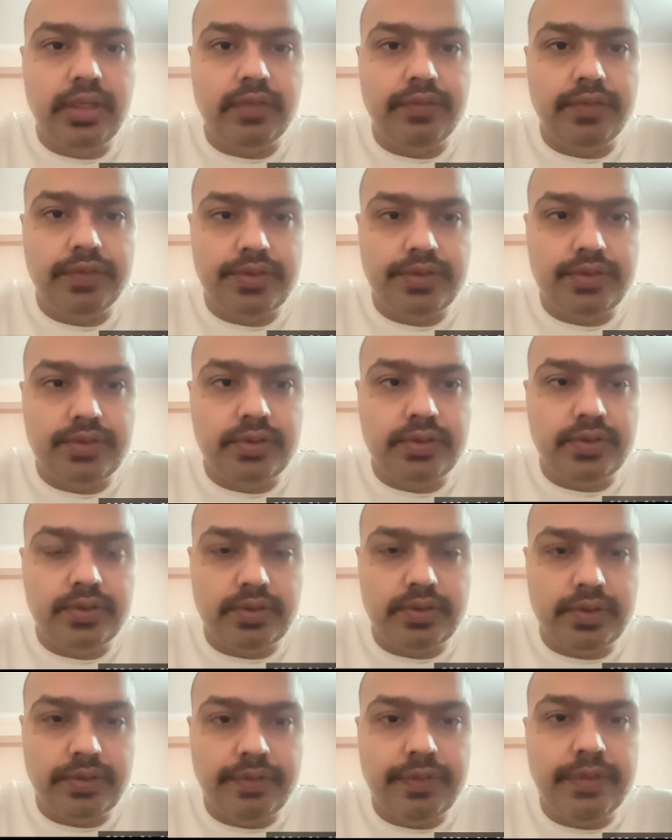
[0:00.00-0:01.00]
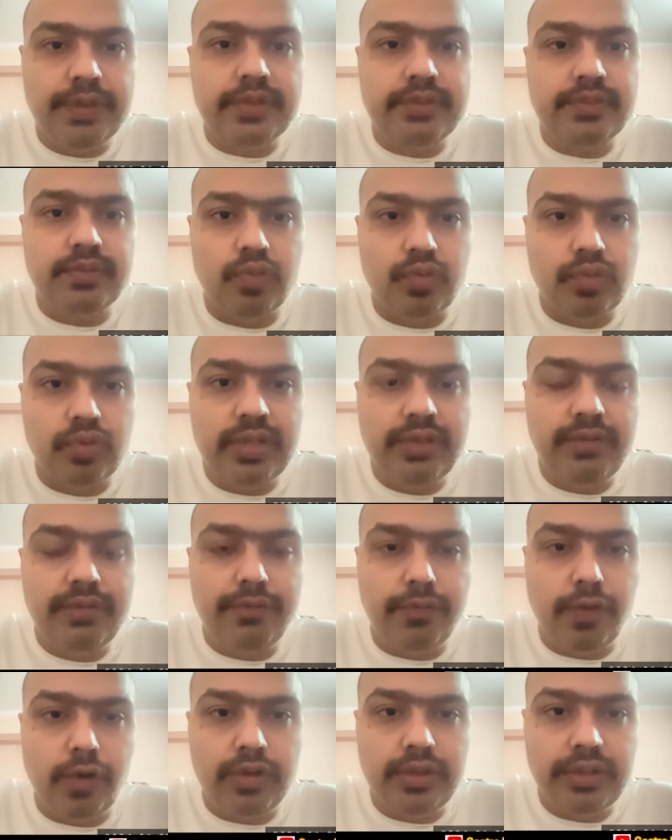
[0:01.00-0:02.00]
which if it is more than
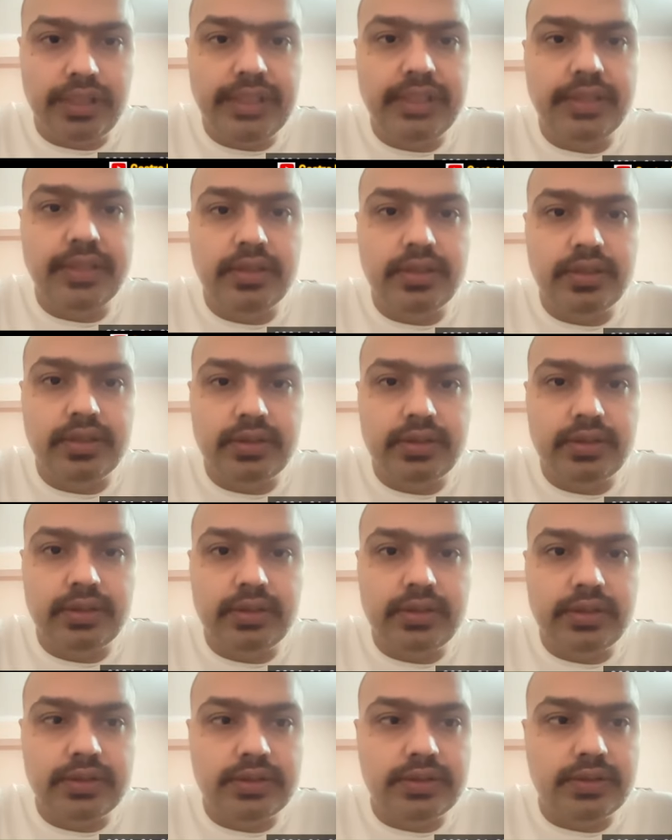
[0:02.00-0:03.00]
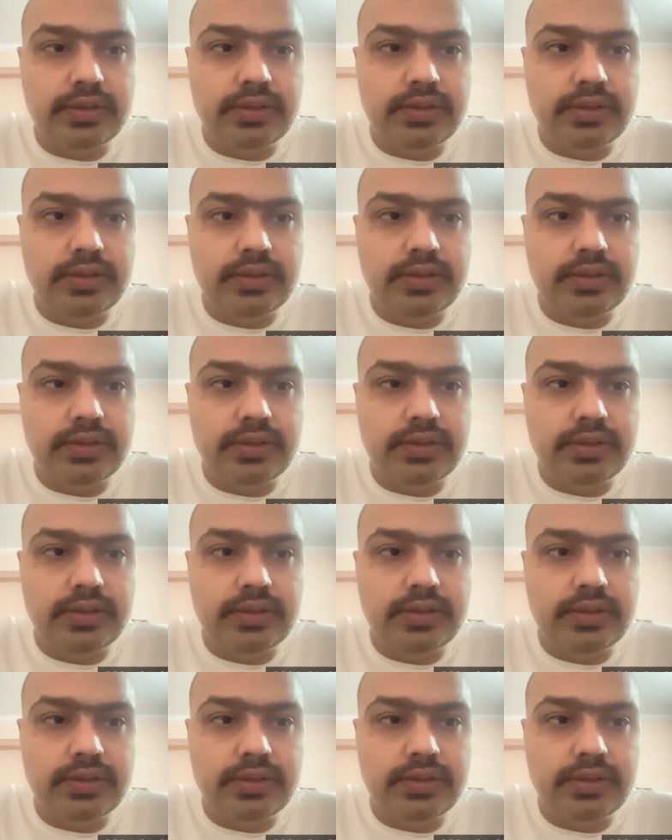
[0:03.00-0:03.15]
14 is